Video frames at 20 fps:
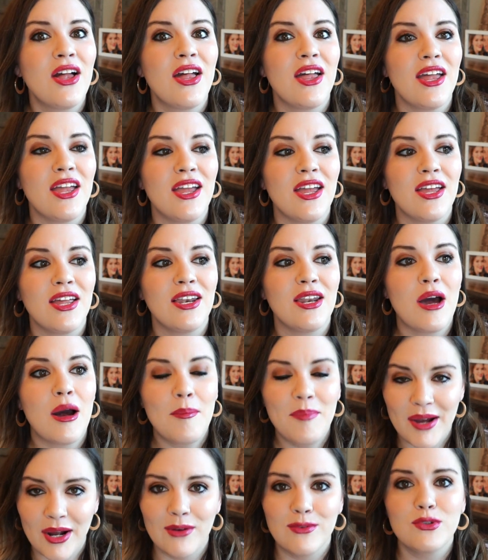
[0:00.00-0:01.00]
in
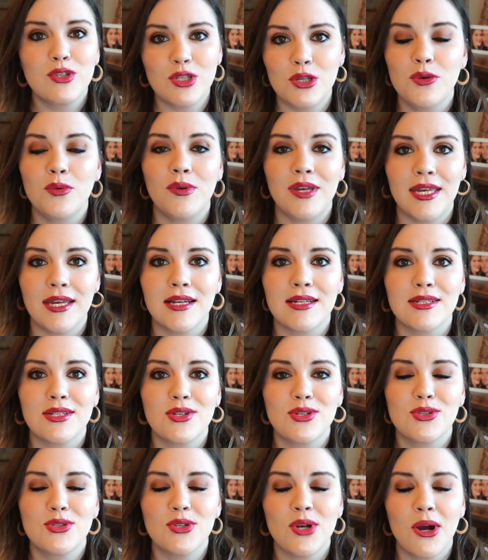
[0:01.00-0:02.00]
about 2 weeks.
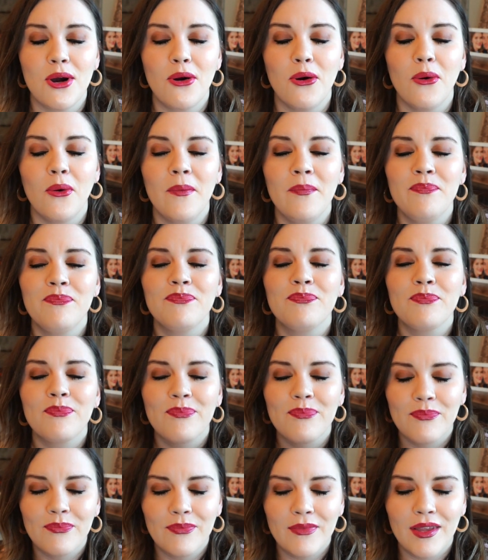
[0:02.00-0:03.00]
So
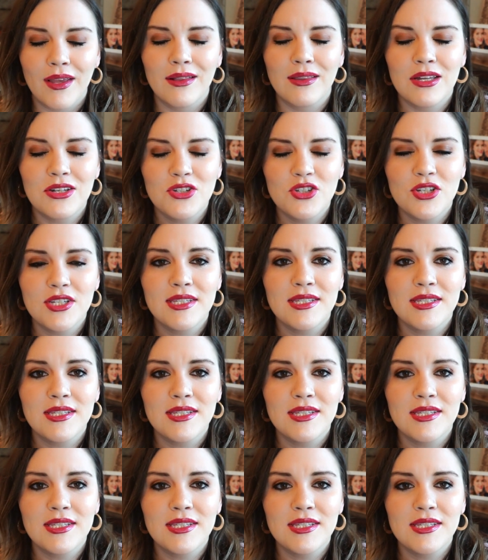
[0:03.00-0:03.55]
let's just